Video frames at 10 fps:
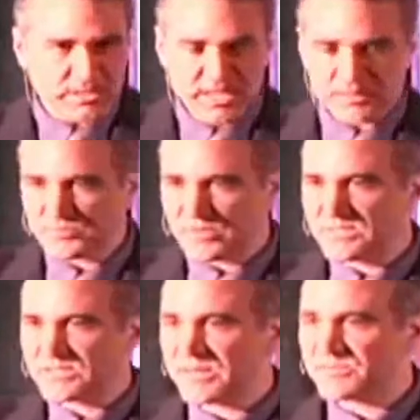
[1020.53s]
talked about
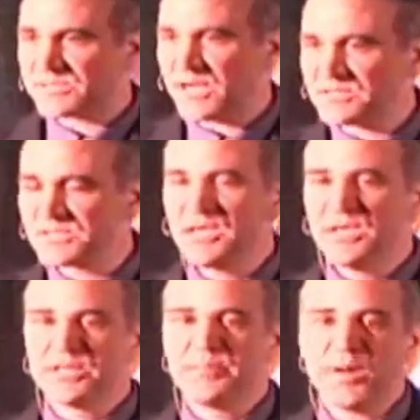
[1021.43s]
here, the L-selectin
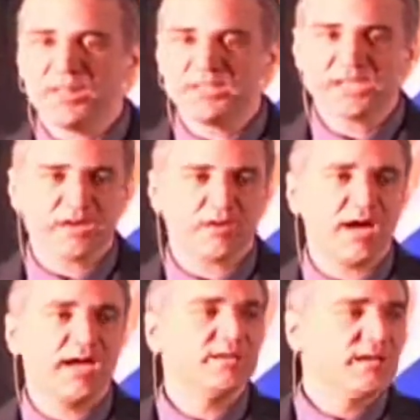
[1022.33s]
ligand
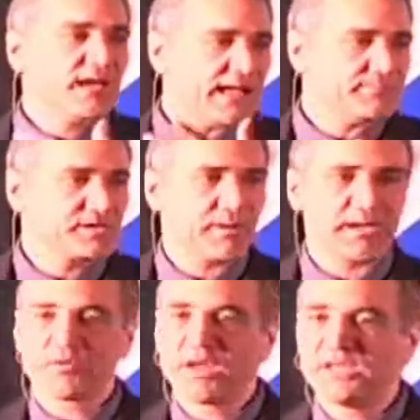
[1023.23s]
really helps release stem
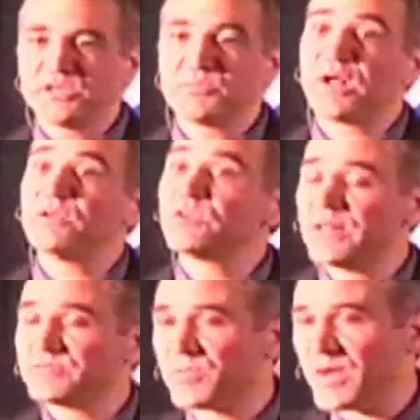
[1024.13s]
cells. The
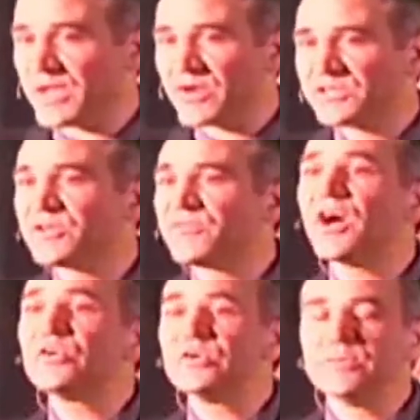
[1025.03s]
polysaccharide
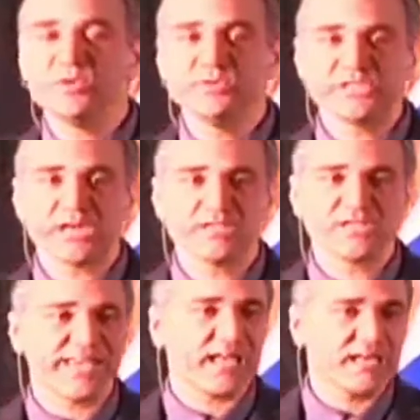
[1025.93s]
helps their migration,
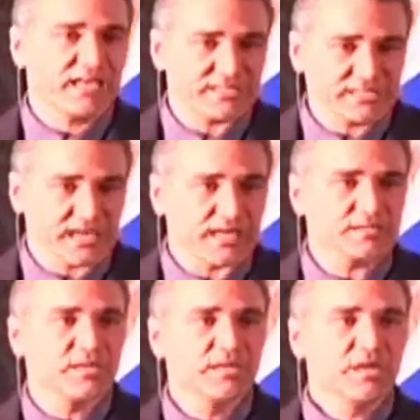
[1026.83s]
but also helps the
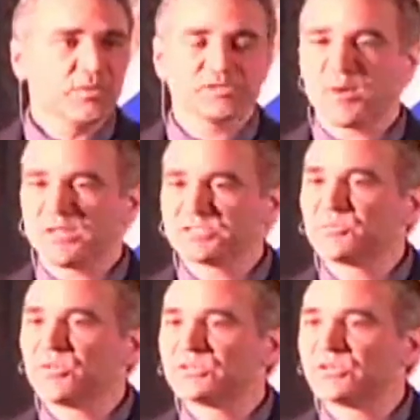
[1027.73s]
migration of other
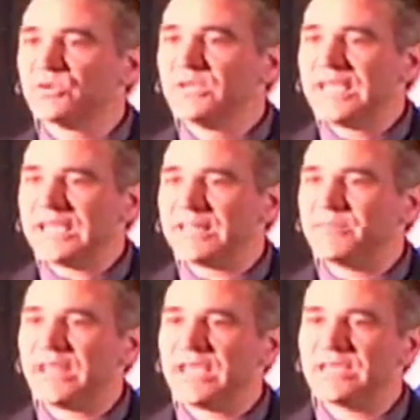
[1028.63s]
immune cells like
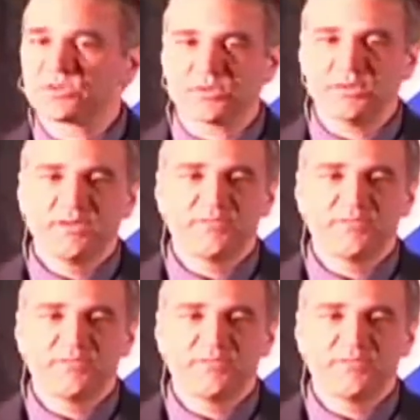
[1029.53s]
NK cells,